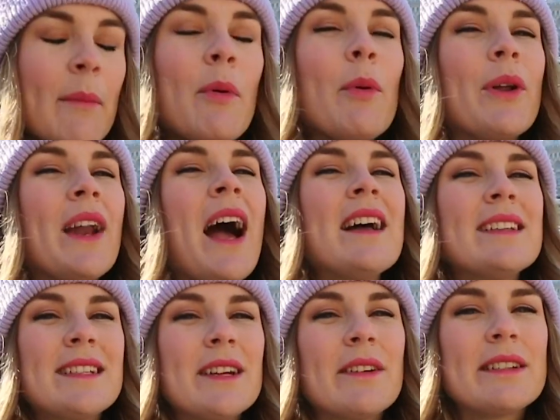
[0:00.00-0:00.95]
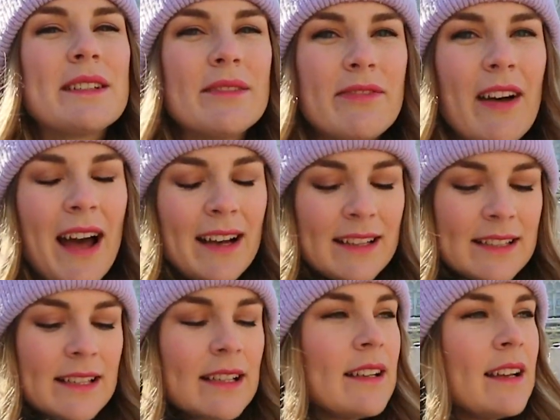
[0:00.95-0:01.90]
But we're going to ask Siri some
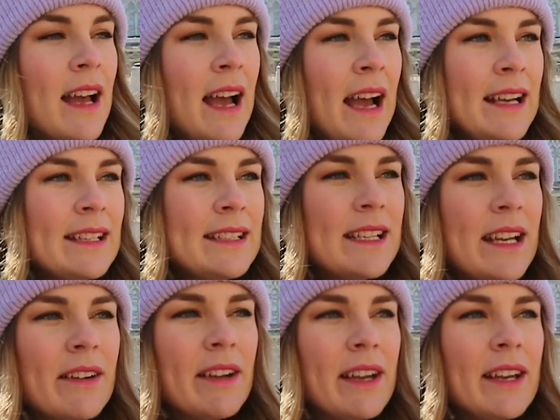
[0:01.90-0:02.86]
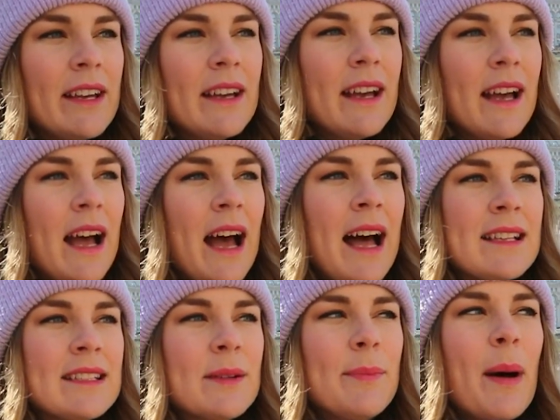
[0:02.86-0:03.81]
facts. Hey Siri,
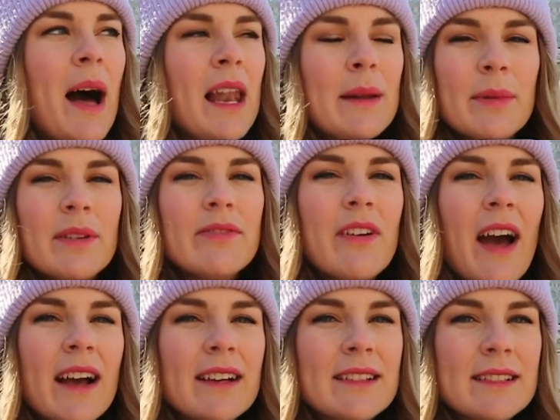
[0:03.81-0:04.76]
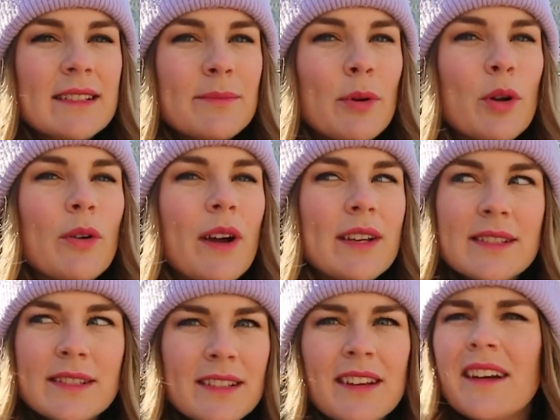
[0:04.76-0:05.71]
House of Parliament facts,
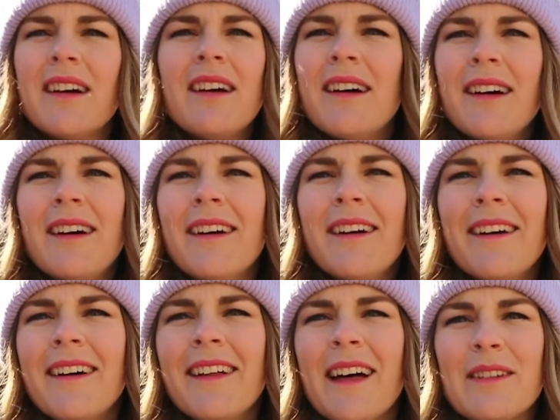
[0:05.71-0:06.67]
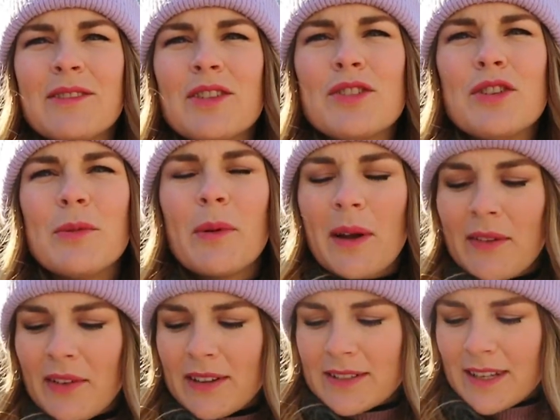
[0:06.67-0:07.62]
Bucharest. That was a stupid way
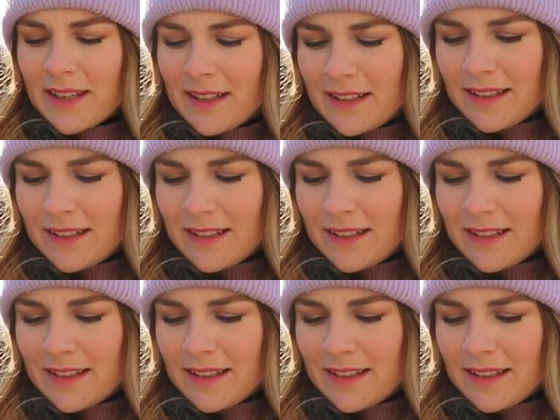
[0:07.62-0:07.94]
of asking.